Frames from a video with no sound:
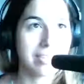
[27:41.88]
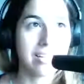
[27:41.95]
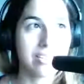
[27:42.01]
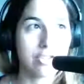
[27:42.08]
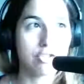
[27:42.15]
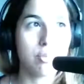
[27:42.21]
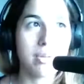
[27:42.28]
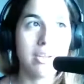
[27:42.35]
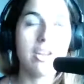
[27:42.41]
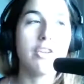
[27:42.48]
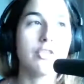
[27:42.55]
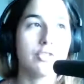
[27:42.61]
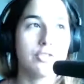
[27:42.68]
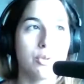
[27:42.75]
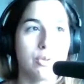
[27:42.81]
there's so many other
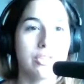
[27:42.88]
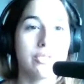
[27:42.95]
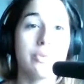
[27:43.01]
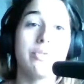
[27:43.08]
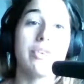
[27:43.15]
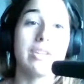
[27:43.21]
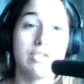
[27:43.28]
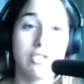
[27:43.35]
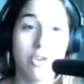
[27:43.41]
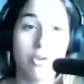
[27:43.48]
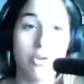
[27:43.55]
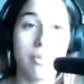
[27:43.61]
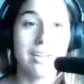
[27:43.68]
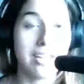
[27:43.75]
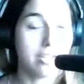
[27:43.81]
stories. We've read so
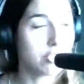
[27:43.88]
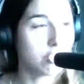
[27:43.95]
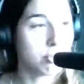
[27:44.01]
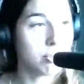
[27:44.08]
many, and there's so